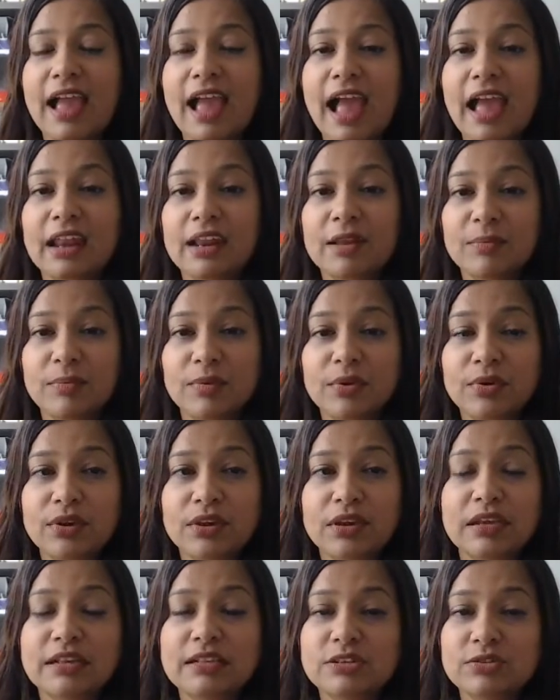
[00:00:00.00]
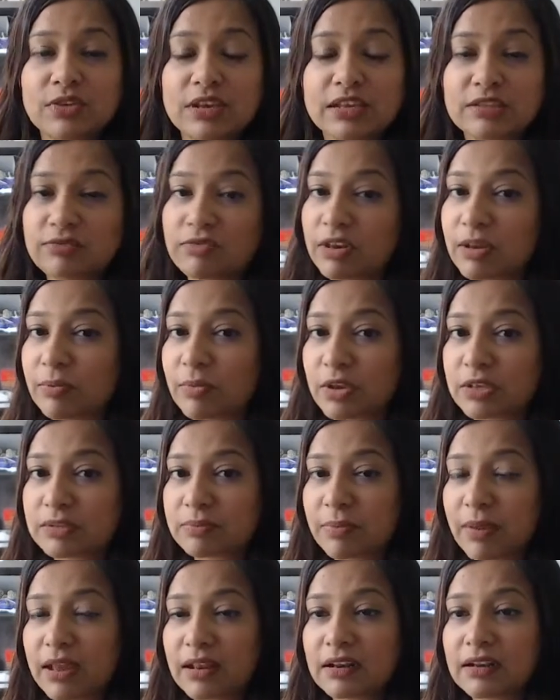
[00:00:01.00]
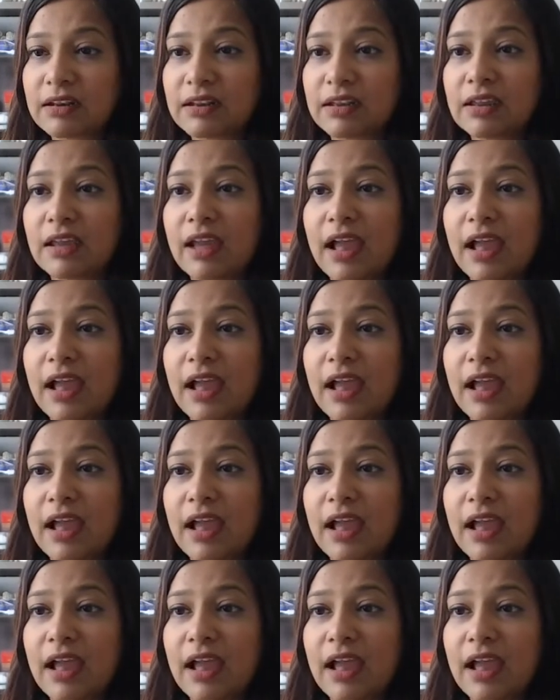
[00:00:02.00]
and a book, Stress Free Prosperity.